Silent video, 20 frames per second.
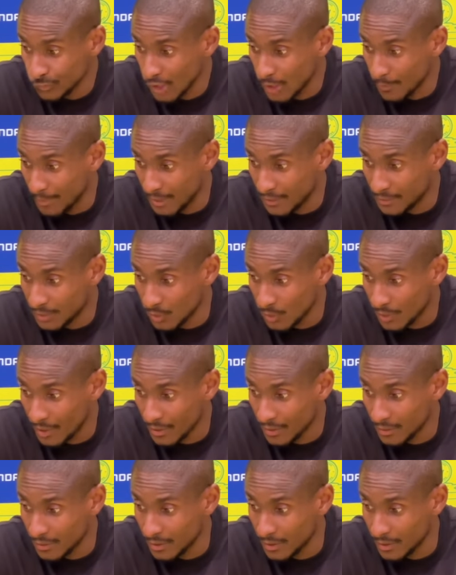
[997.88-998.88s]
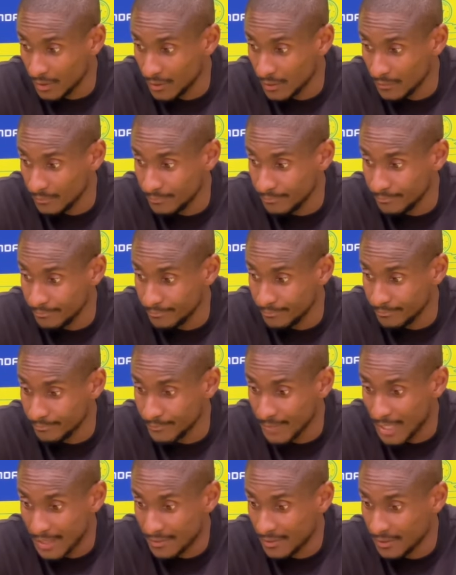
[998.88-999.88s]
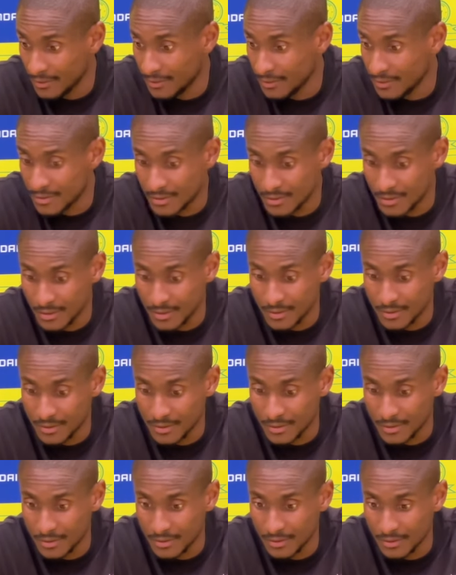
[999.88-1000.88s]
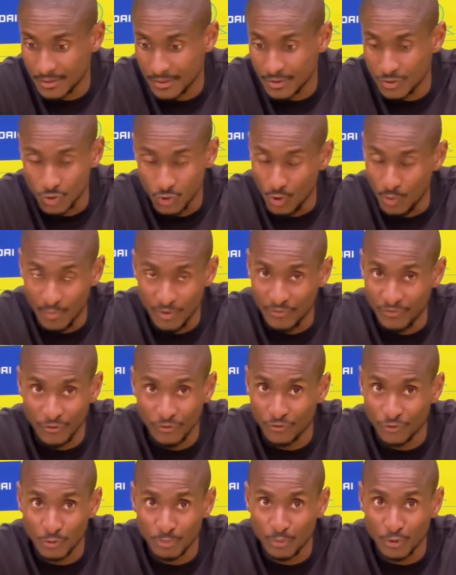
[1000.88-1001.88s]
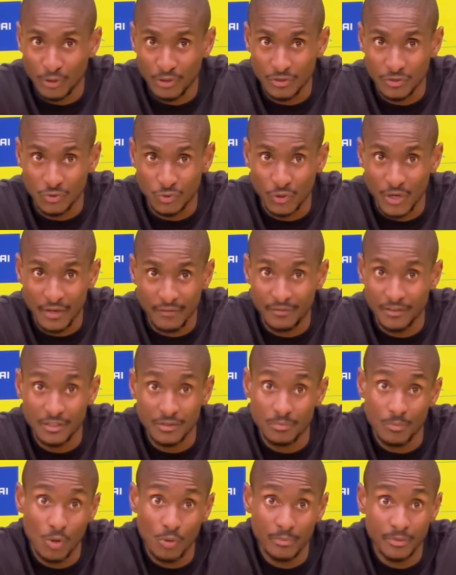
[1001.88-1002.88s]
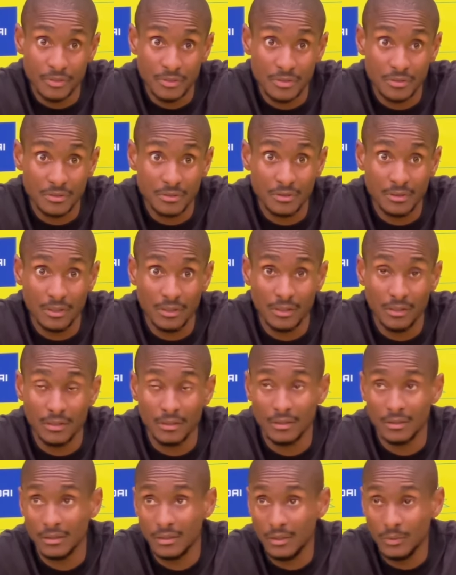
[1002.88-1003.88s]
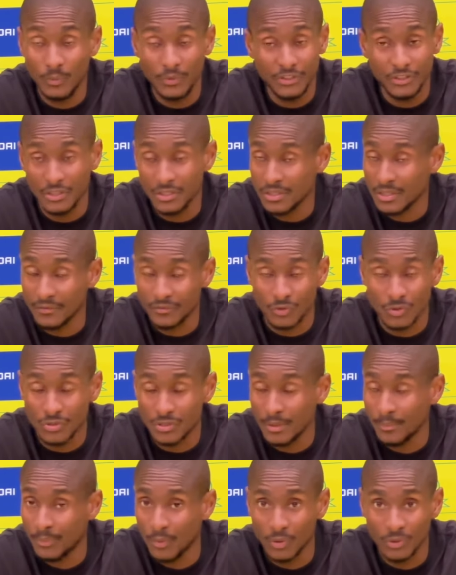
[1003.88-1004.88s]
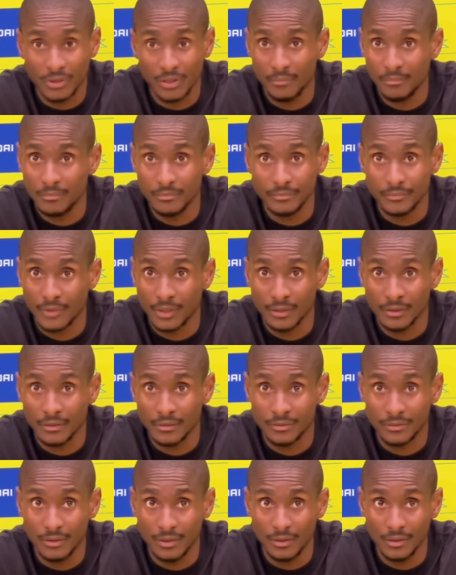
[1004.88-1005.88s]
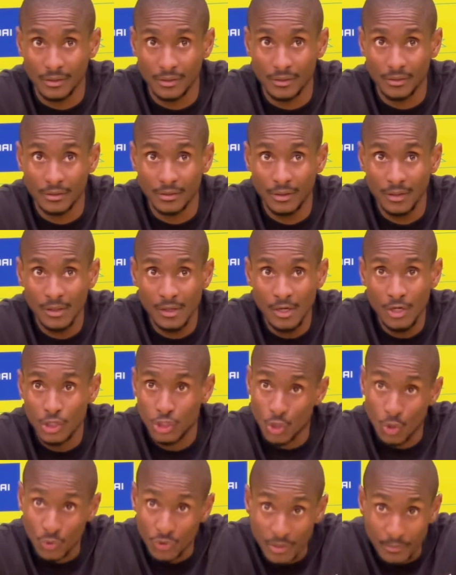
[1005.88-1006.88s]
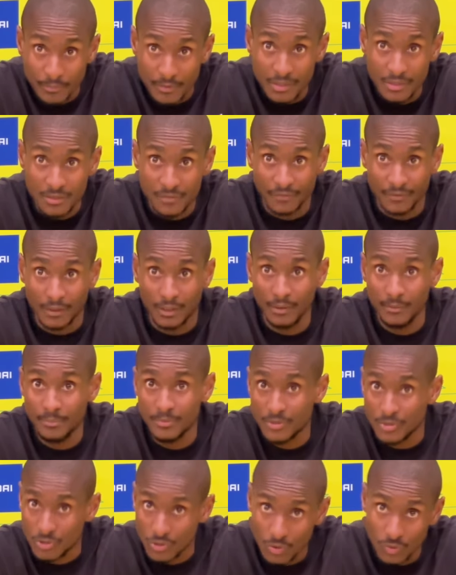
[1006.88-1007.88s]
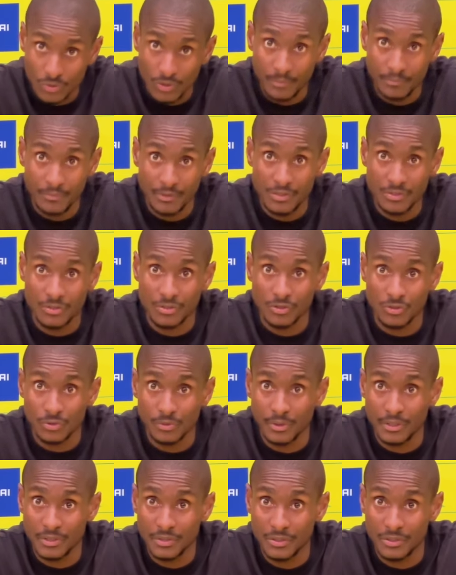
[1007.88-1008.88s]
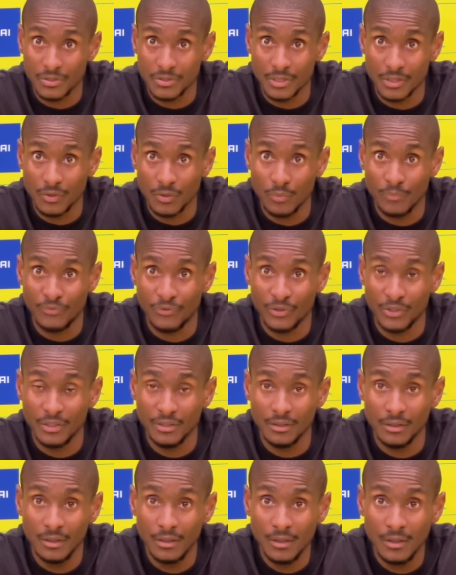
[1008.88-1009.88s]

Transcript: but okay um, I think it's, it's it's it's normal for footballers to have these moments uh, and we just have to support them and uh, show them these clips show them these situations and hopefully